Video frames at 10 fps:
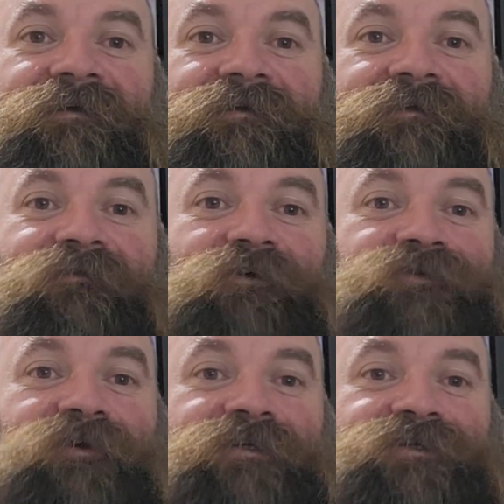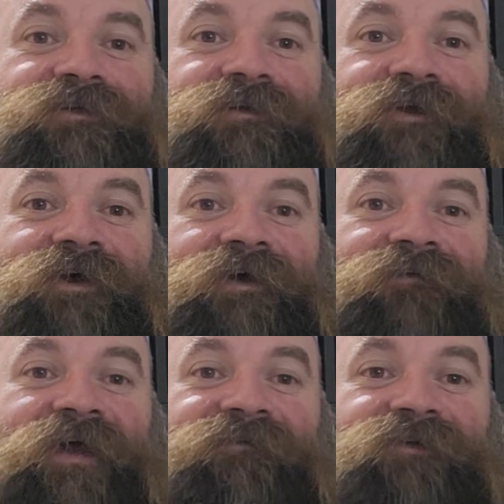the frustration of
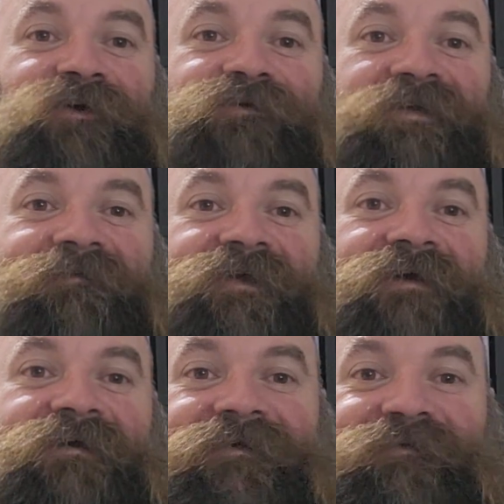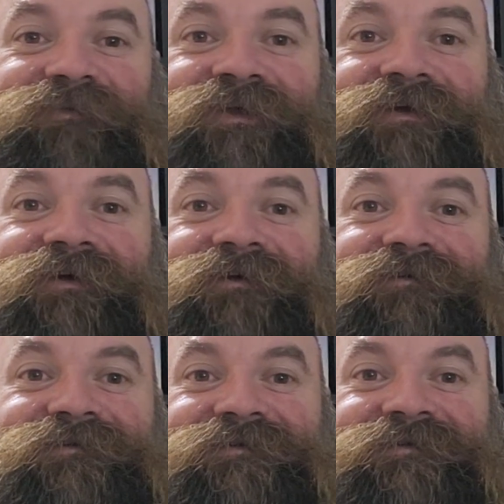having a whole team die
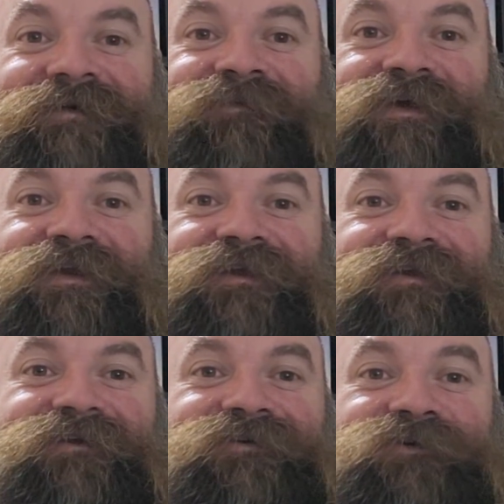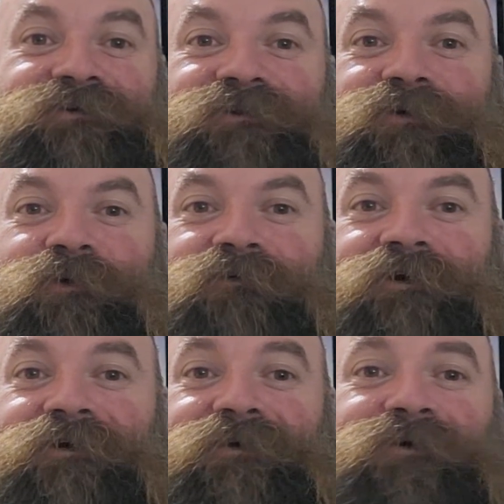because somebody turned the corner
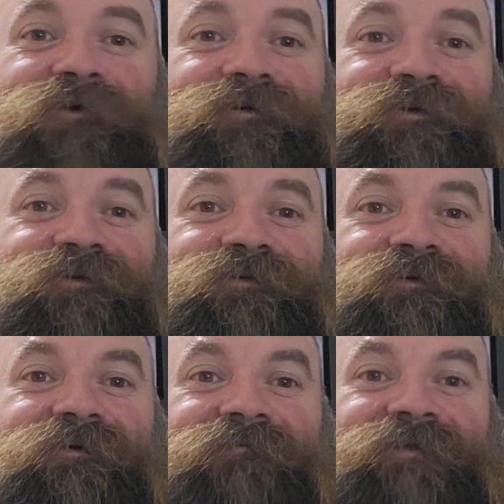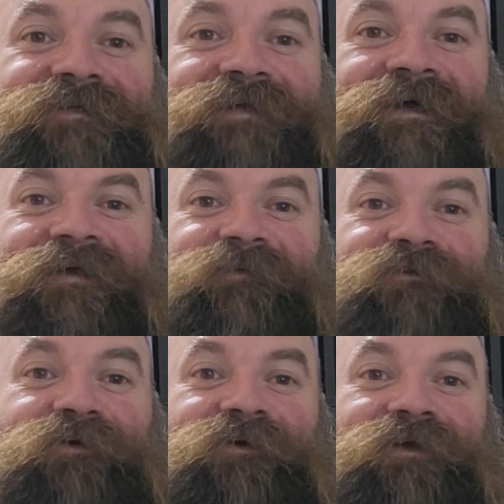wrong or you mistimed
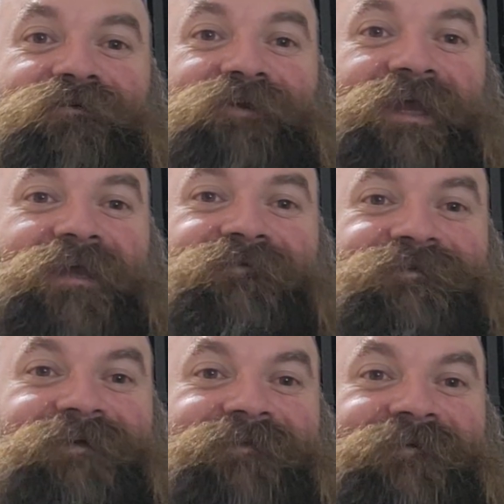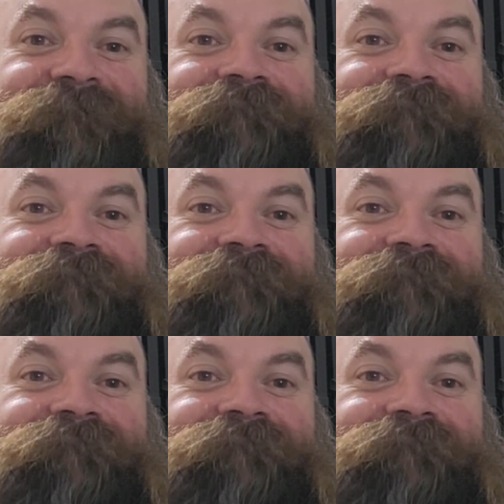throwing a grenade or something,